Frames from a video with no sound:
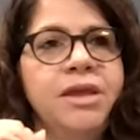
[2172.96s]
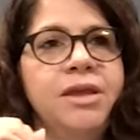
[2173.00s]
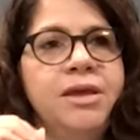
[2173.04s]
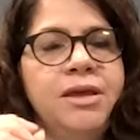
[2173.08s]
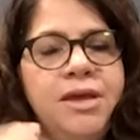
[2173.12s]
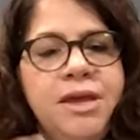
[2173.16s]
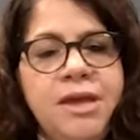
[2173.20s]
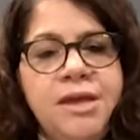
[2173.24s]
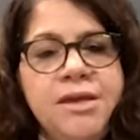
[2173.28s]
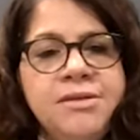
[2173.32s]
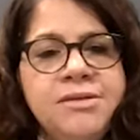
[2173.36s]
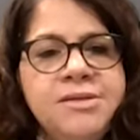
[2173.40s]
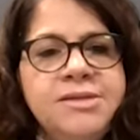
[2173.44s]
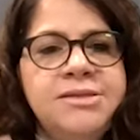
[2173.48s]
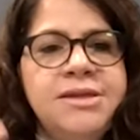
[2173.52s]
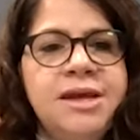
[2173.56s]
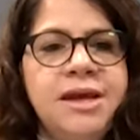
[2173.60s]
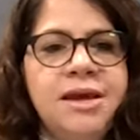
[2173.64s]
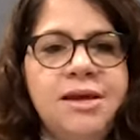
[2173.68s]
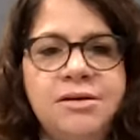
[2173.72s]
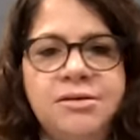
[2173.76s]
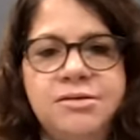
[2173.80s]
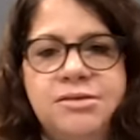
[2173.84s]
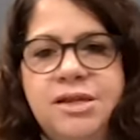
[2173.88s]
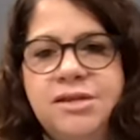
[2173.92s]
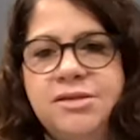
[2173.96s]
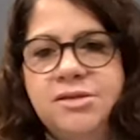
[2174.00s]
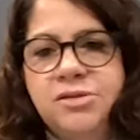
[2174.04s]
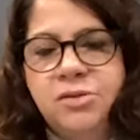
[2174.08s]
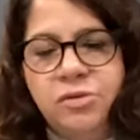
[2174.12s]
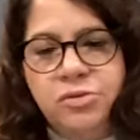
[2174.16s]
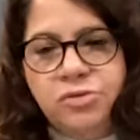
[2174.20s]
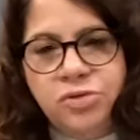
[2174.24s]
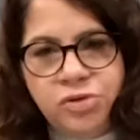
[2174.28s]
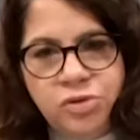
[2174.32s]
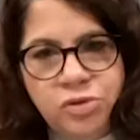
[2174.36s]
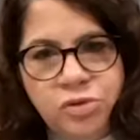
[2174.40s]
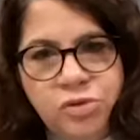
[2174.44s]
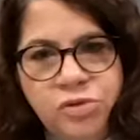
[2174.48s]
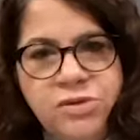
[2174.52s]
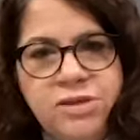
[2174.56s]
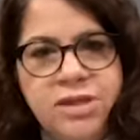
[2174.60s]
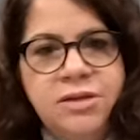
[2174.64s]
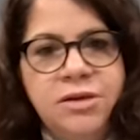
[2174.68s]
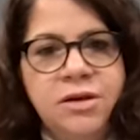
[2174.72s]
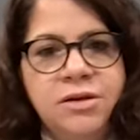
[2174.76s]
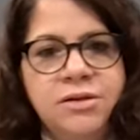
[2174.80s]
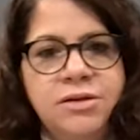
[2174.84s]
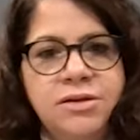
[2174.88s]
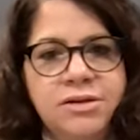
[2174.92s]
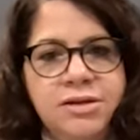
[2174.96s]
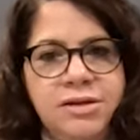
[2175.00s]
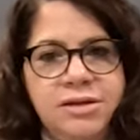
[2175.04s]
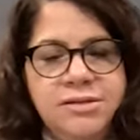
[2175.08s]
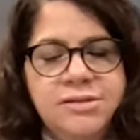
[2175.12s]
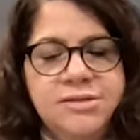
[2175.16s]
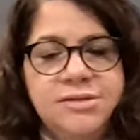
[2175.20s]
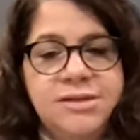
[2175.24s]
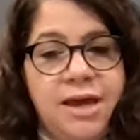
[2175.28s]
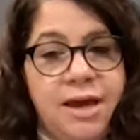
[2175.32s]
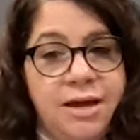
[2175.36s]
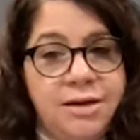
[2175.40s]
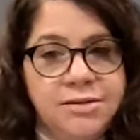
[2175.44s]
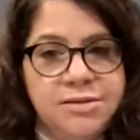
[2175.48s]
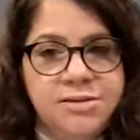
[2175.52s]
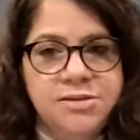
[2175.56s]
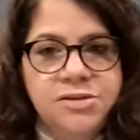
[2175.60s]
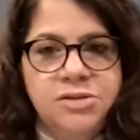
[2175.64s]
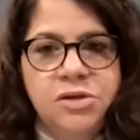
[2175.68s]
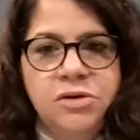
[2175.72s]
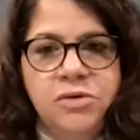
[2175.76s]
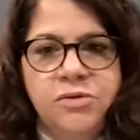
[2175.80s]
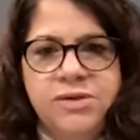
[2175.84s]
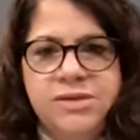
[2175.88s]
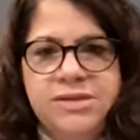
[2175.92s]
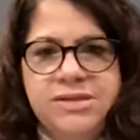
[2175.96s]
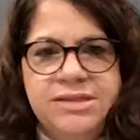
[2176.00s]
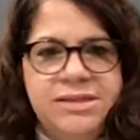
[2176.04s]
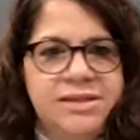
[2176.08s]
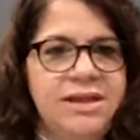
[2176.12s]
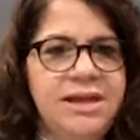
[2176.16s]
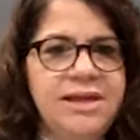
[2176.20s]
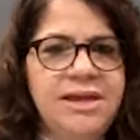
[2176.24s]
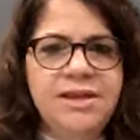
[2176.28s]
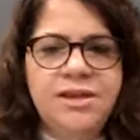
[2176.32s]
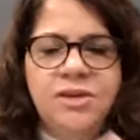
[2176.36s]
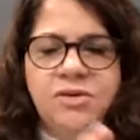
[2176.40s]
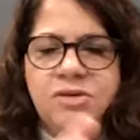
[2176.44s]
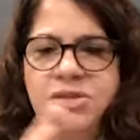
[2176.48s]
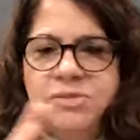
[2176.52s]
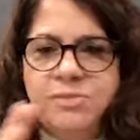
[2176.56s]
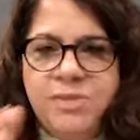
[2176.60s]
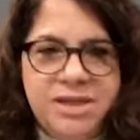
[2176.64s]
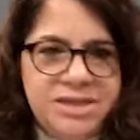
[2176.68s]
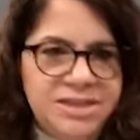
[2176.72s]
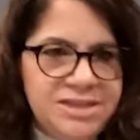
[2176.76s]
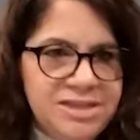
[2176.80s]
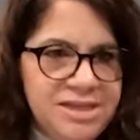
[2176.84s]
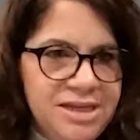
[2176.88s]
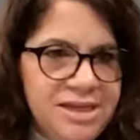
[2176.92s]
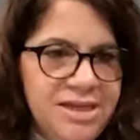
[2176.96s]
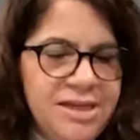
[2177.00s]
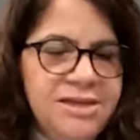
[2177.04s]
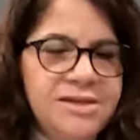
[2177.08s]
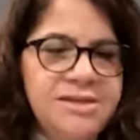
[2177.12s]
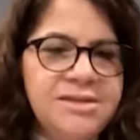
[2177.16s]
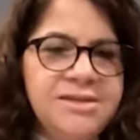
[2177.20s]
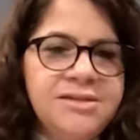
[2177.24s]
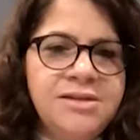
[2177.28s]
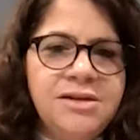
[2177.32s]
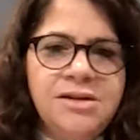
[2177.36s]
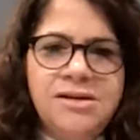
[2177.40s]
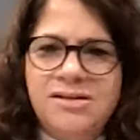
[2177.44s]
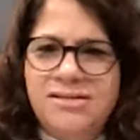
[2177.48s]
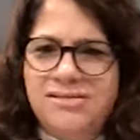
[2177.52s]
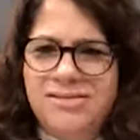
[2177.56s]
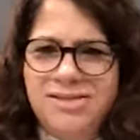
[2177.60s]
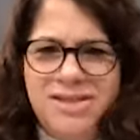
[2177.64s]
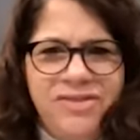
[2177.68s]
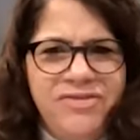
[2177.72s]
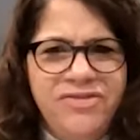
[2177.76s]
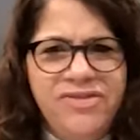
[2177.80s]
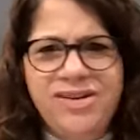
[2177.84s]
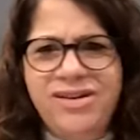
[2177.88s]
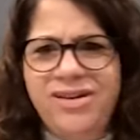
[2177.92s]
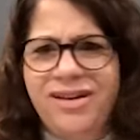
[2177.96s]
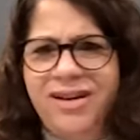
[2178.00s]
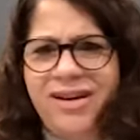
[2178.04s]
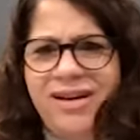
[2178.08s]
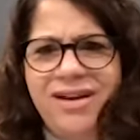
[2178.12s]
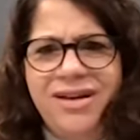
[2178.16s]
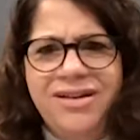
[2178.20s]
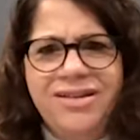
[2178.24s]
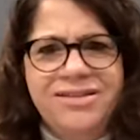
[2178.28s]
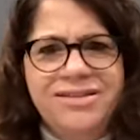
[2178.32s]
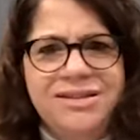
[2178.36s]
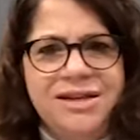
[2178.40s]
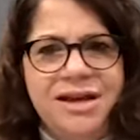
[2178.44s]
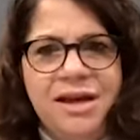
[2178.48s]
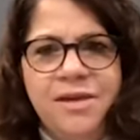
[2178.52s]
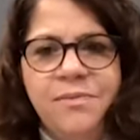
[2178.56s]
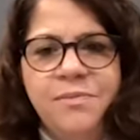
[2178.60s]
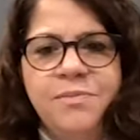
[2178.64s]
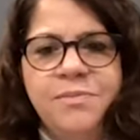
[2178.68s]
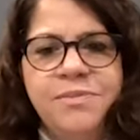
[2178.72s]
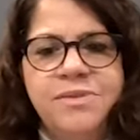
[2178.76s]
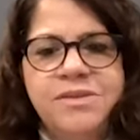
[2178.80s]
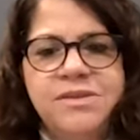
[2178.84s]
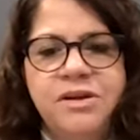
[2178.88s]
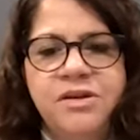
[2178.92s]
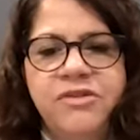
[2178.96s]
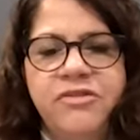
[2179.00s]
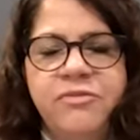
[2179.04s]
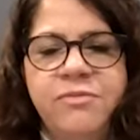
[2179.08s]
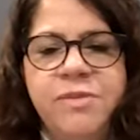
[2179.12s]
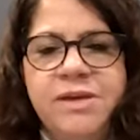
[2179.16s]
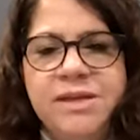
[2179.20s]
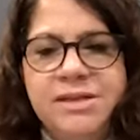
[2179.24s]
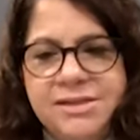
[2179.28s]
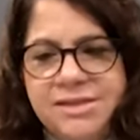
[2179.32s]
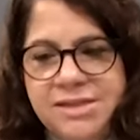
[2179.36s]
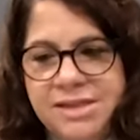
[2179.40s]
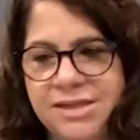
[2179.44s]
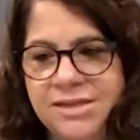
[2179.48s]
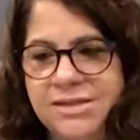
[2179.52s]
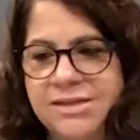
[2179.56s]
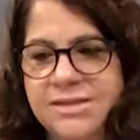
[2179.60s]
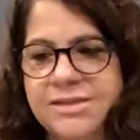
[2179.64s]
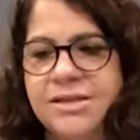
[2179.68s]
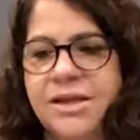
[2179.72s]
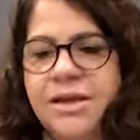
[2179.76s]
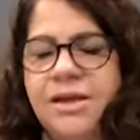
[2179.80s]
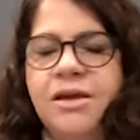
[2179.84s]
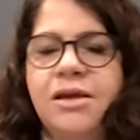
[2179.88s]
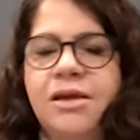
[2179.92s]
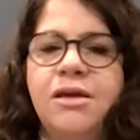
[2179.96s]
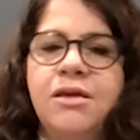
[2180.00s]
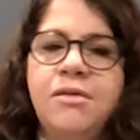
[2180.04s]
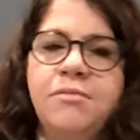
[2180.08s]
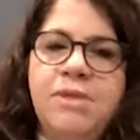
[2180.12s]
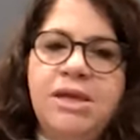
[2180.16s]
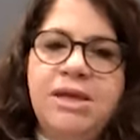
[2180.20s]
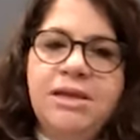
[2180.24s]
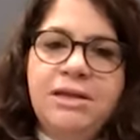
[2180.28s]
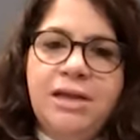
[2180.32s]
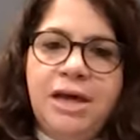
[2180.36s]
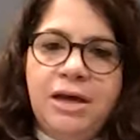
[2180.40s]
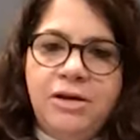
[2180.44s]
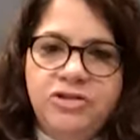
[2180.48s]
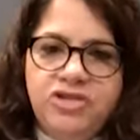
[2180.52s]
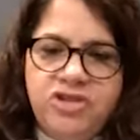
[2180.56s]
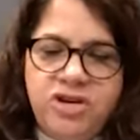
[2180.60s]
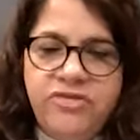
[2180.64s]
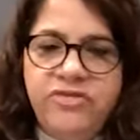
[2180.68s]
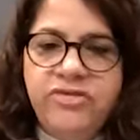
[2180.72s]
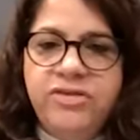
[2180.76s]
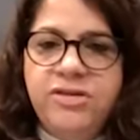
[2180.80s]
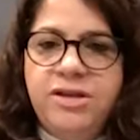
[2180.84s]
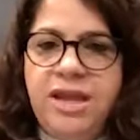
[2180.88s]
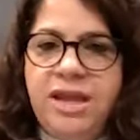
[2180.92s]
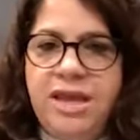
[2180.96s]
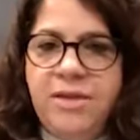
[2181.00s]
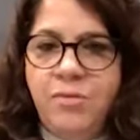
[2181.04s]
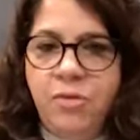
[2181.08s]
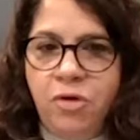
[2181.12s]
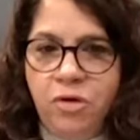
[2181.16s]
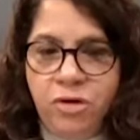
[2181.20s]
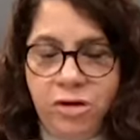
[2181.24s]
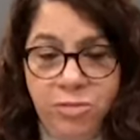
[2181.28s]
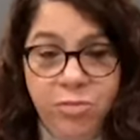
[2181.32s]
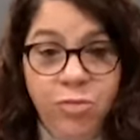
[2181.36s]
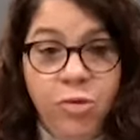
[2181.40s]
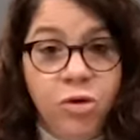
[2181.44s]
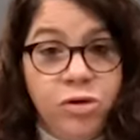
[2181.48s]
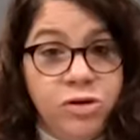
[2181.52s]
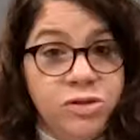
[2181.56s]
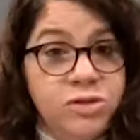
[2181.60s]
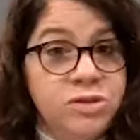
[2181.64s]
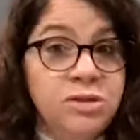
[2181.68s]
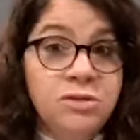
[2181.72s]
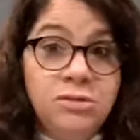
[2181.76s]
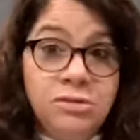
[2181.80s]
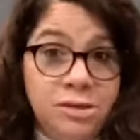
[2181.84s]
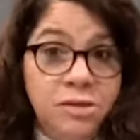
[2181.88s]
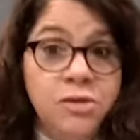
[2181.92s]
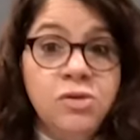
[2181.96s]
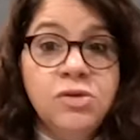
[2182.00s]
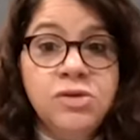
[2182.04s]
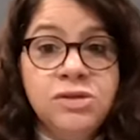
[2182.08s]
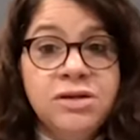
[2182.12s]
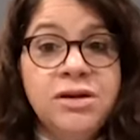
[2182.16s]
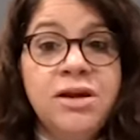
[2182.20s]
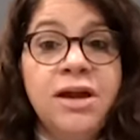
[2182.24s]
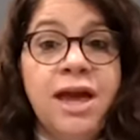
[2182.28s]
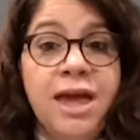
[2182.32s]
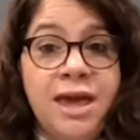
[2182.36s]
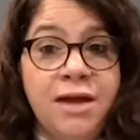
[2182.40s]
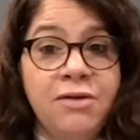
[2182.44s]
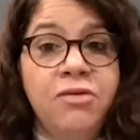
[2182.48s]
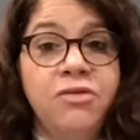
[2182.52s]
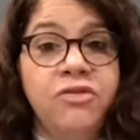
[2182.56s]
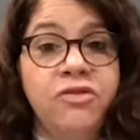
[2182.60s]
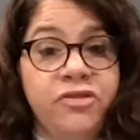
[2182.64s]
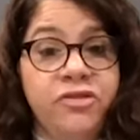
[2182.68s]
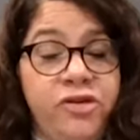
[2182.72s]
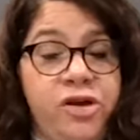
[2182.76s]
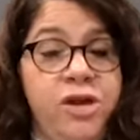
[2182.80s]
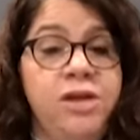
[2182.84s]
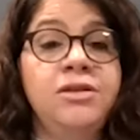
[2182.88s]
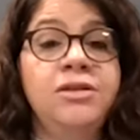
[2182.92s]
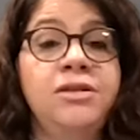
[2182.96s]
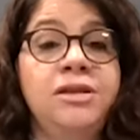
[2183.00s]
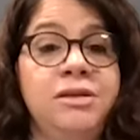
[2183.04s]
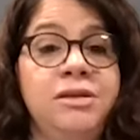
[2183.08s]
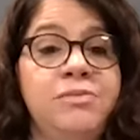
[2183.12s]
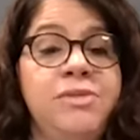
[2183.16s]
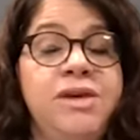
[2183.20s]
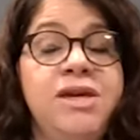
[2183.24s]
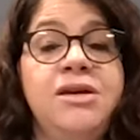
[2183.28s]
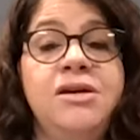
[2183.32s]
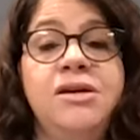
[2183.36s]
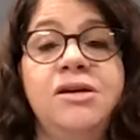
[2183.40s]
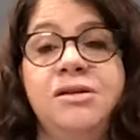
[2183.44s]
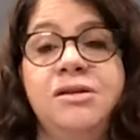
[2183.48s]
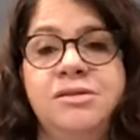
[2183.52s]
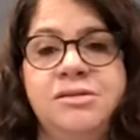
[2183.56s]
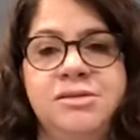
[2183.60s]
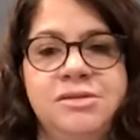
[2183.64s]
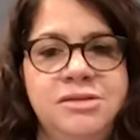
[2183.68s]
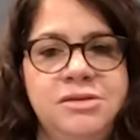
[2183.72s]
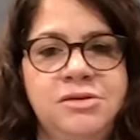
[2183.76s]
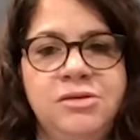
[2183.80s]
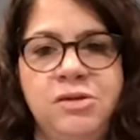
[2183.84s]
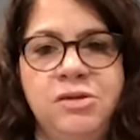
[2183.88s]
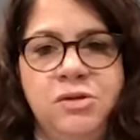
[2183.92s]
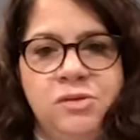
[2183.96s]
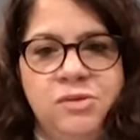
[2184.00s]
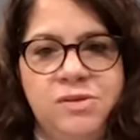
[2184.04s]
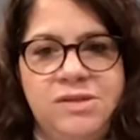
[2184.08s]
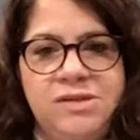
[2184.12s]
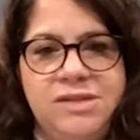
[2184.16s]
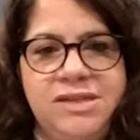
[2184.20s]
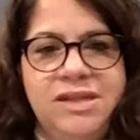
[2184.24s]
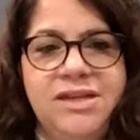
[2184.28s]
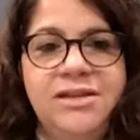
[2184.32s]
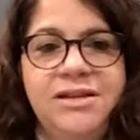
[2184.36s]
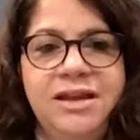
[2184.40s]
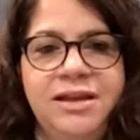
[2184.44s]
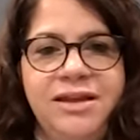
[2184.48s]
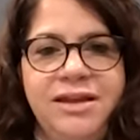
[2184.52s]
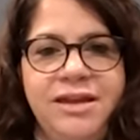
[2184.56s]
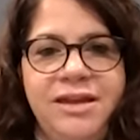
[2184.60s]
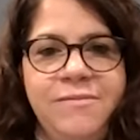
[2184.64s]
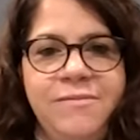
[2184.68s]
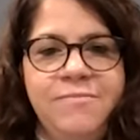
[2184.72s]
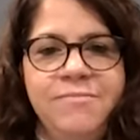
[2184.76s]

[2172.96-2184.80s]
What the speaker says: insect that controls another insect. So we see like those BTs or different types of BTs being launched every day more and more. So those are eco-friendly because you don't see like